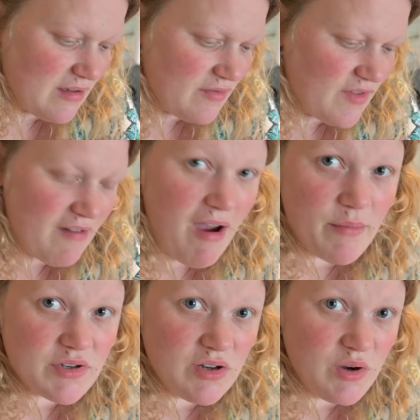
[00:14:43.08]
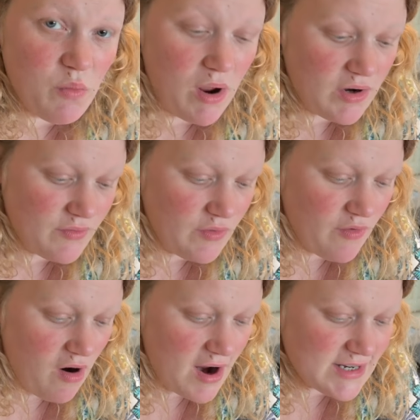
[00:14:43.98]
they're absolutely wonderful
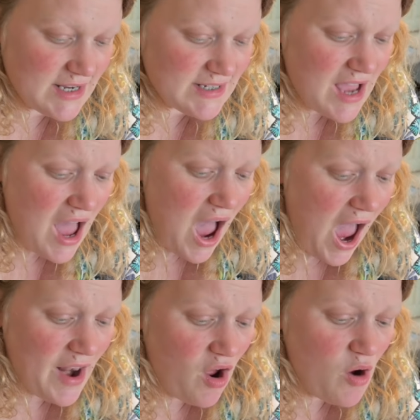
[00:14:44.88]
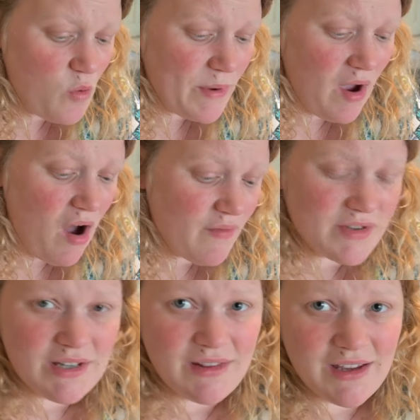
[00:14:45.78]
varieties, and I will be
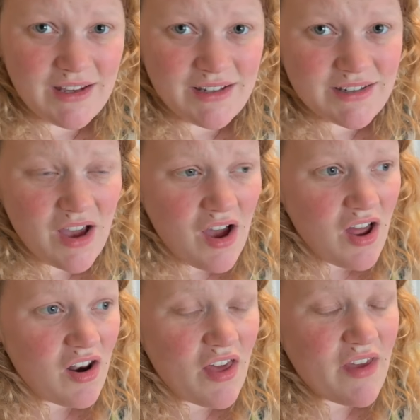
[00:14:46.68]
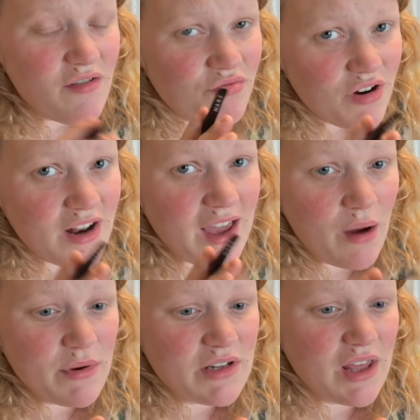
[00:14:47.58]
harvesting these. Like, they really
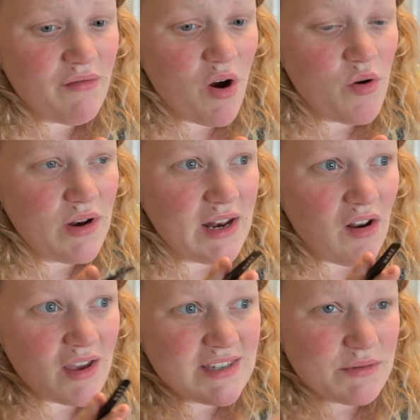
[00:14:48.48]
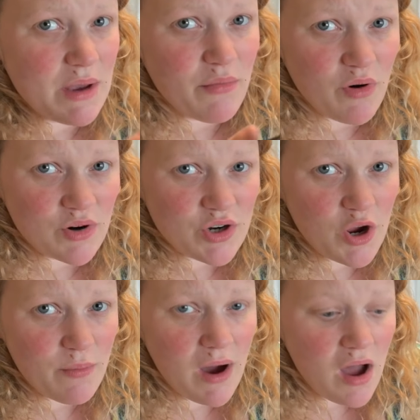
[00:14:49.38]
come into their own in like September,
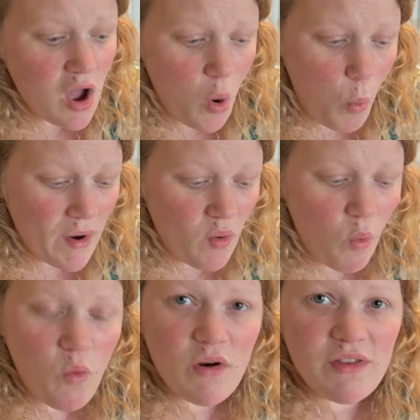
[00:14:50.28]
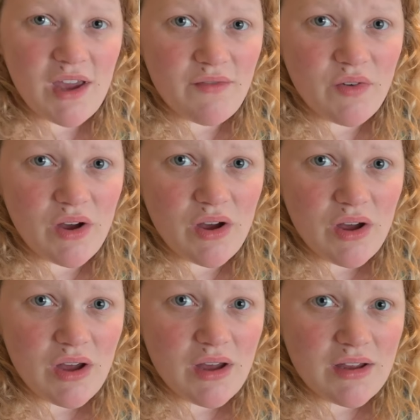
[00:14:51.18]
October, when all of the other
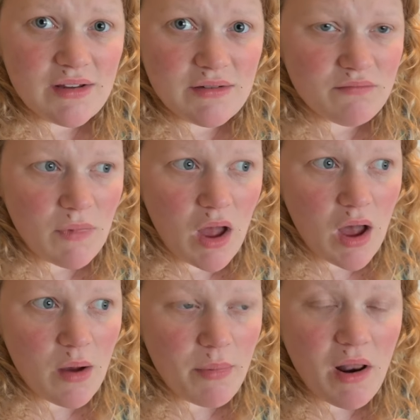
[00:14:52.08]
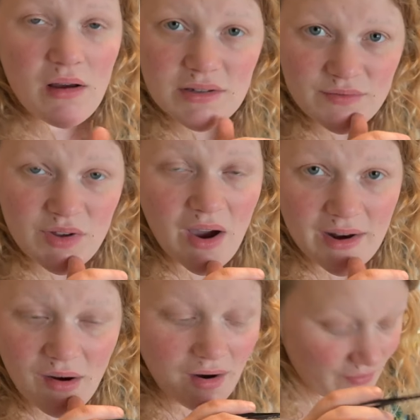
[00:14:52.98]
plants have
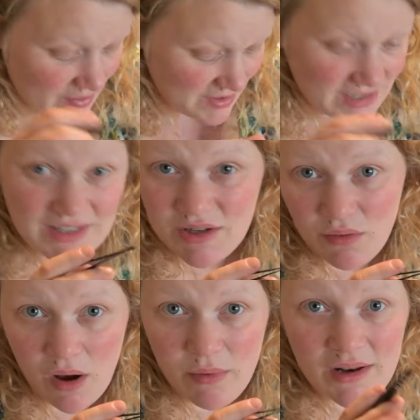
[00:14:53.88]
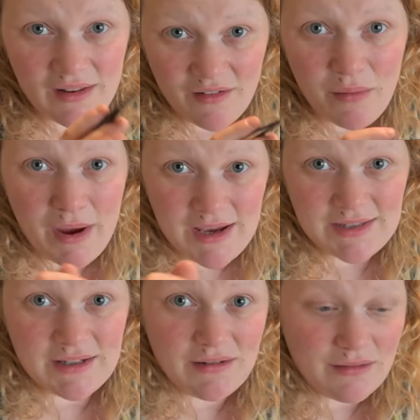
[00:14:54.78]
died off and these are still going. They're
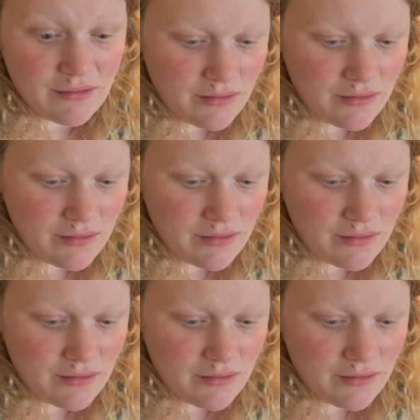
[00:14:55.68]
amazing.